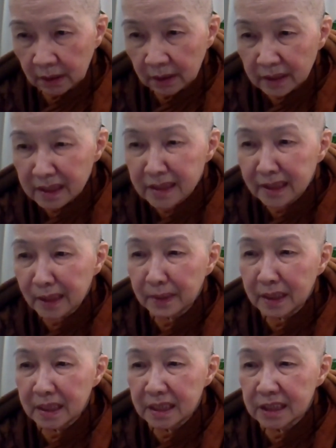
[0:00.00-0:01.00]
This
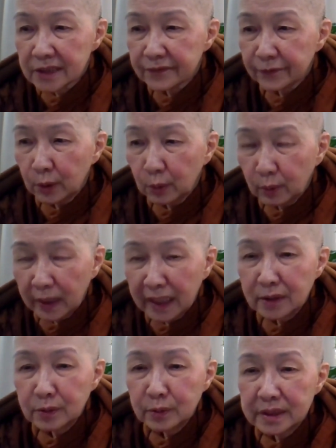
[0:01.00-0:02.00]
Dhamma is for
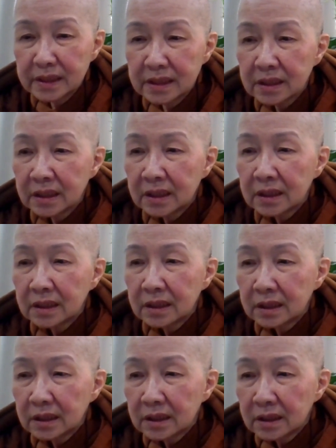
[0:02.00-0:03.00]
one who is
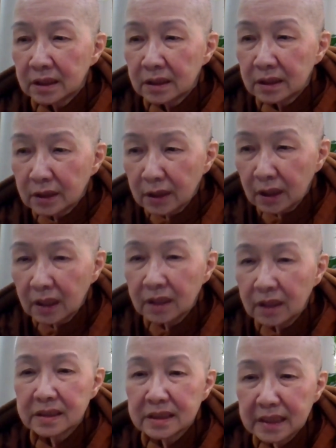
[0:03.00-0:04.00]

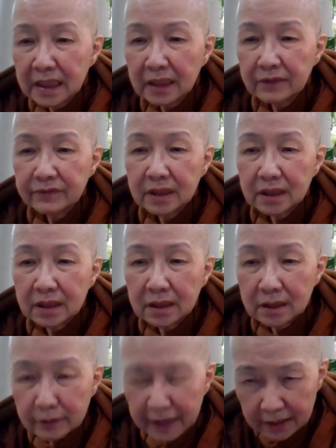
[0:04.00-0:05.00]
not
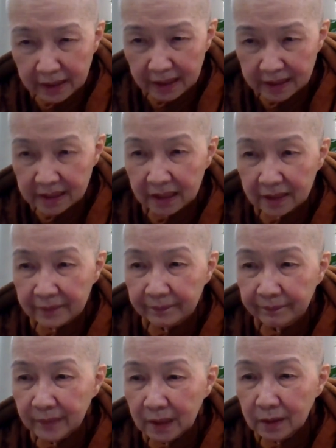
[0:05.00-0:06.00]
self-aggrandizing.
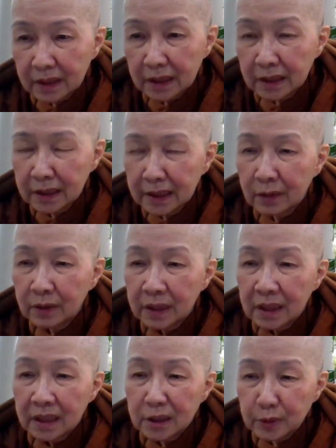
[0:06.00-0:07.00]
Okay, now
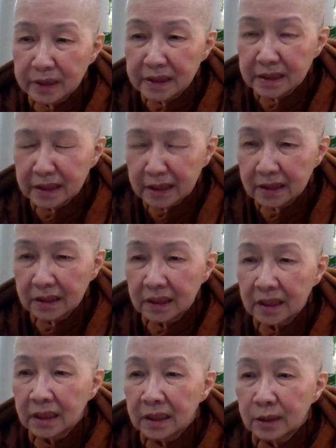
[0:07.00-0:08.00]
it was said.
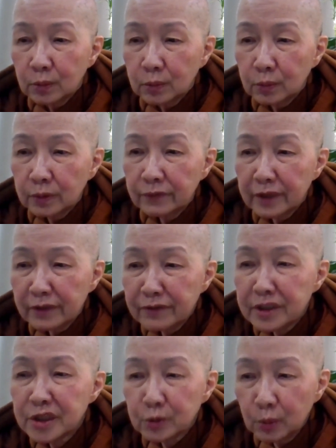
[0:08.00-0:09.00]
With
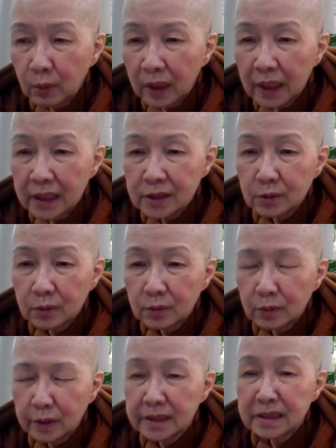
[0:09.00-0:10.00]
reference to what
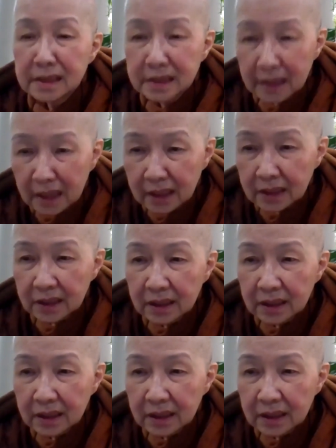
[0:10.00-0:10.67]
was this said?